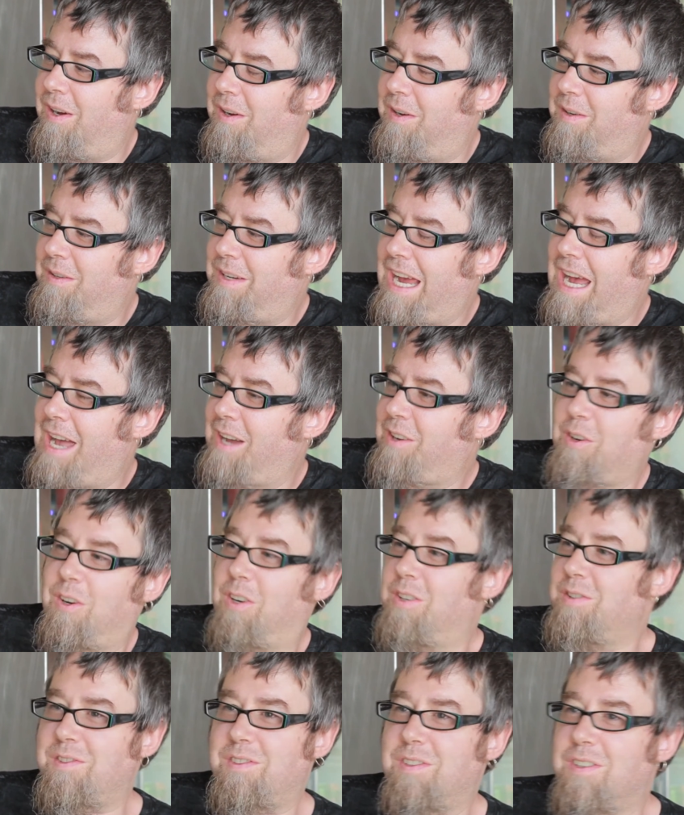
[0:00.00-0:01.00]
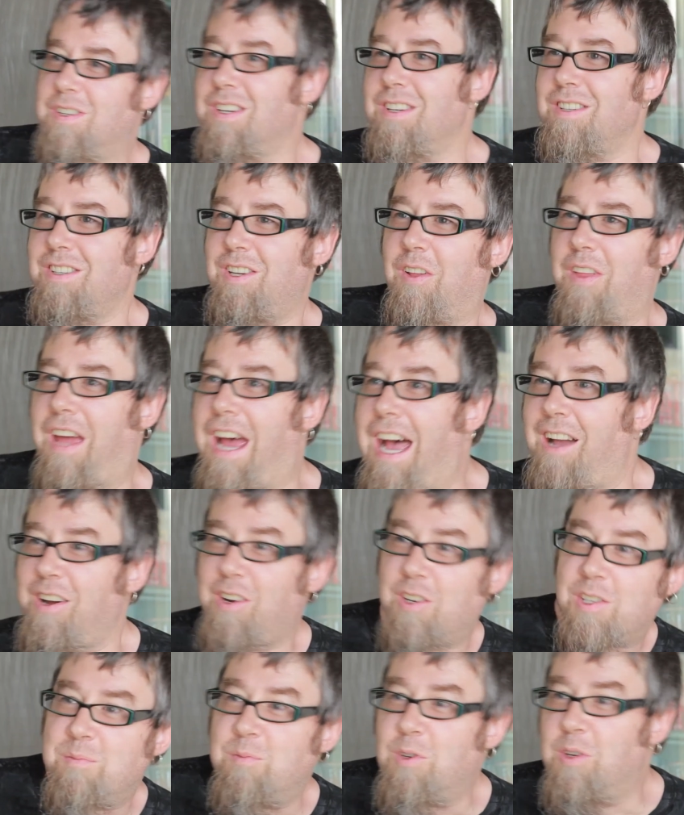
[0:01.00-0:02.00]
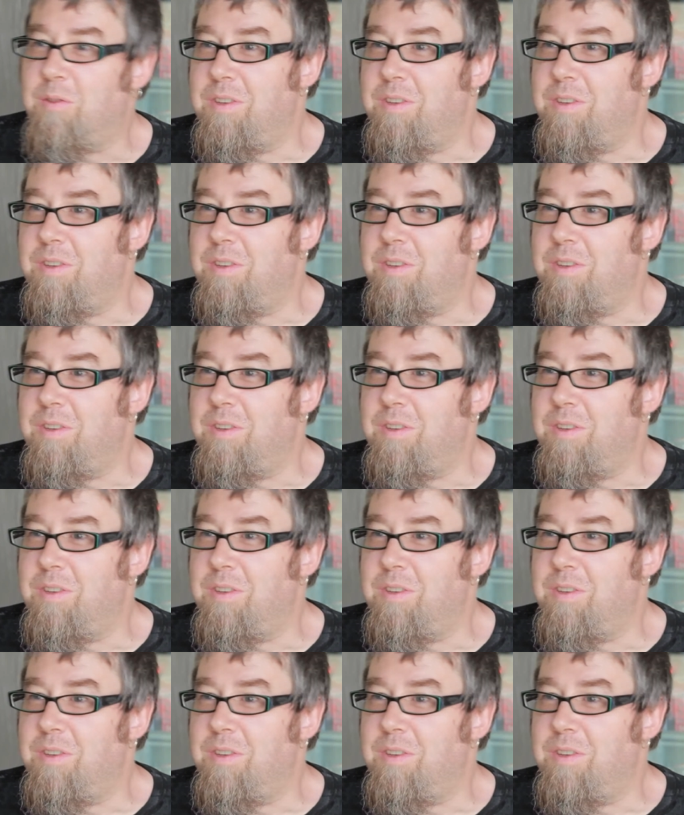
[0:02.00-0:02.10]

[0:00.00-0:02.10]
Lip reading: hackers, the Hackers movie.